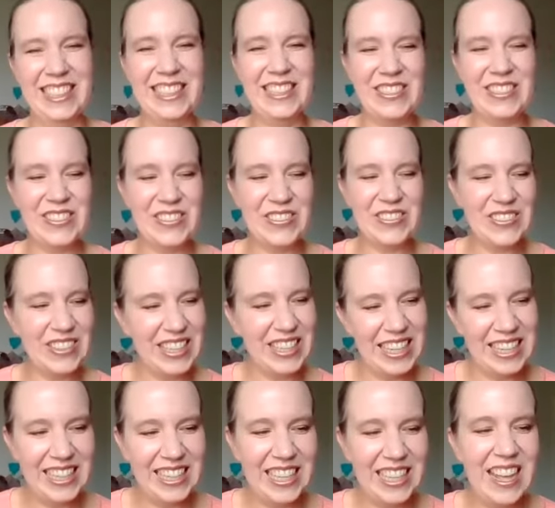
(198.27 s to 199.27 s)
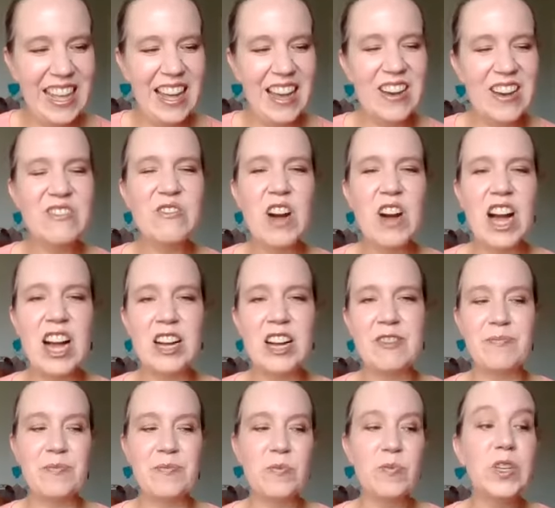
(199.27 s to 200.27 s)
That's so great.
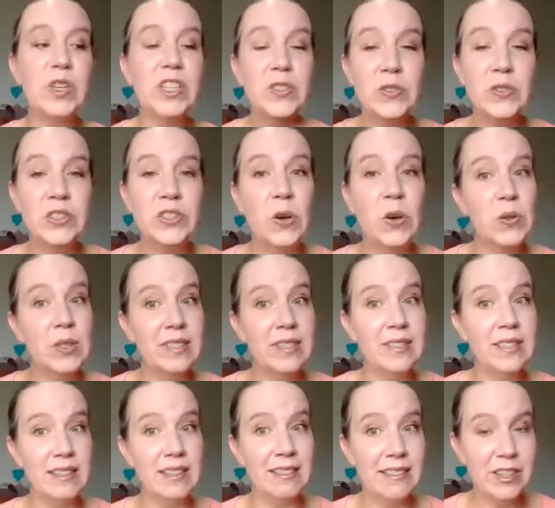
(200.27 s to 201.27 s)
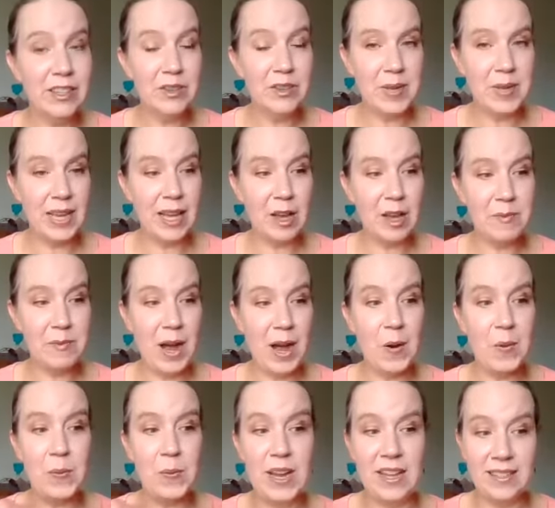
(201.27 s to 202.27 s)
Well, you told us a little bit
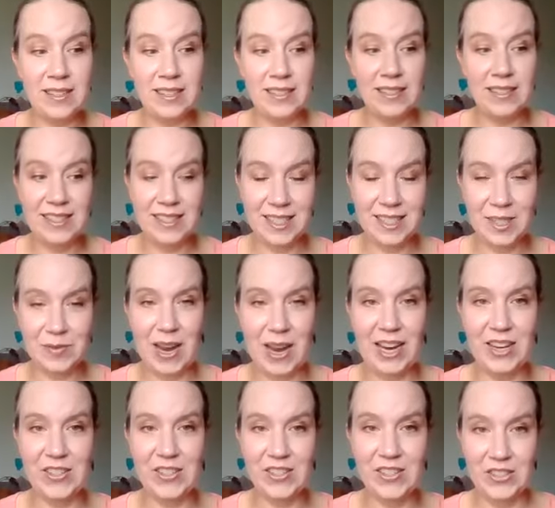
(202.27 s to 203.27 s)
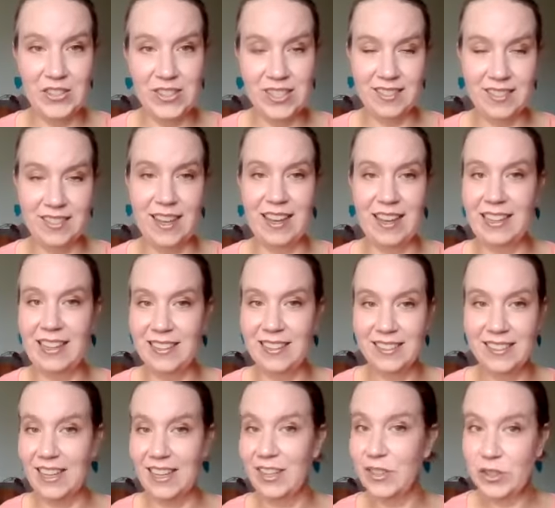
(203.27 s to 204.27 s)
about what inspires your
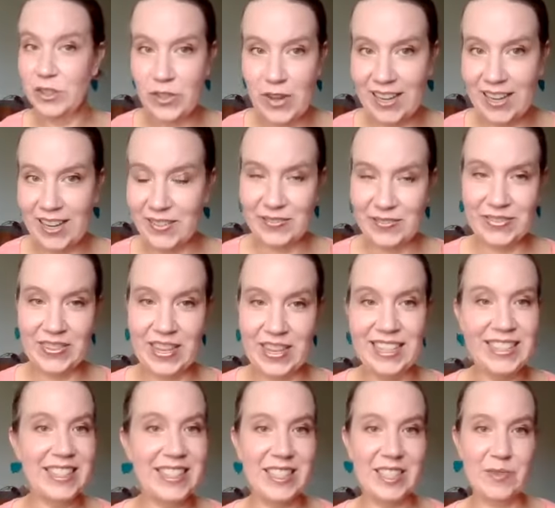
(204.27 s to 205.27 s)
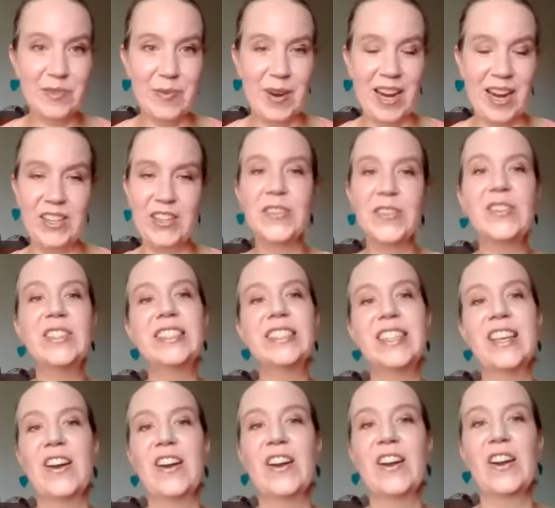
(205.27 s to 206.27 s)
designs. I know dragonflies inspire you.
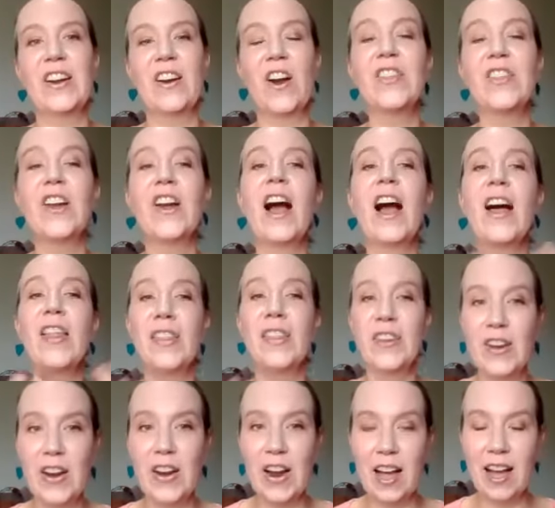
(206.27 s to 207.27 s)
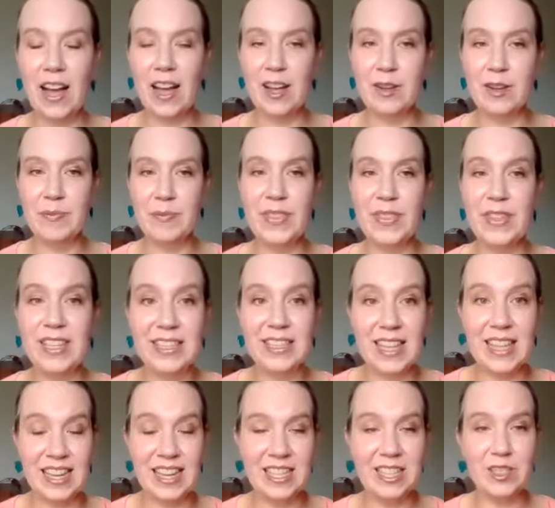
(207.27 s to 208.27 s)
Are there other things
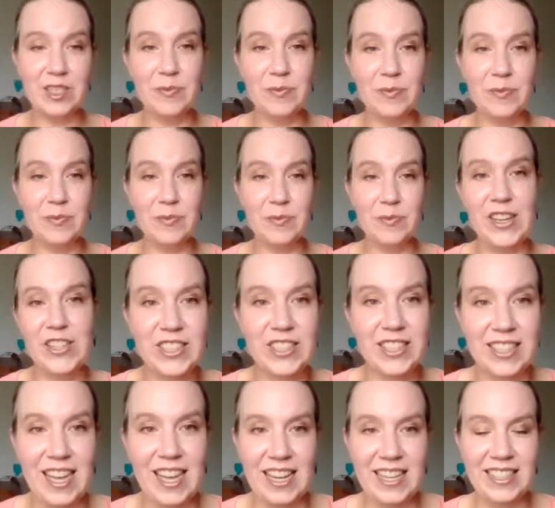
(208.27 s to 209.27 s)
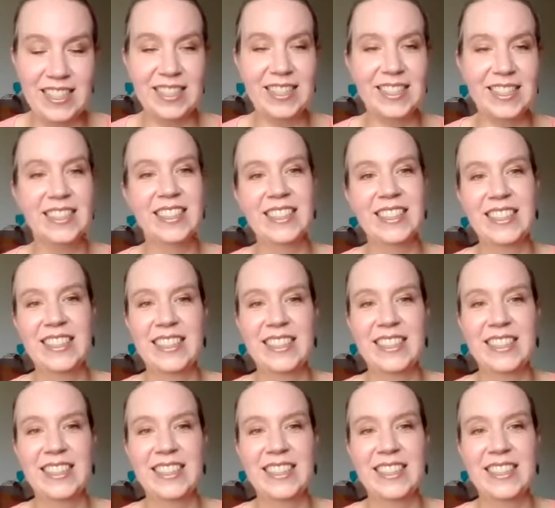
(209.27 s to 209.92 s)
that inspire your designs?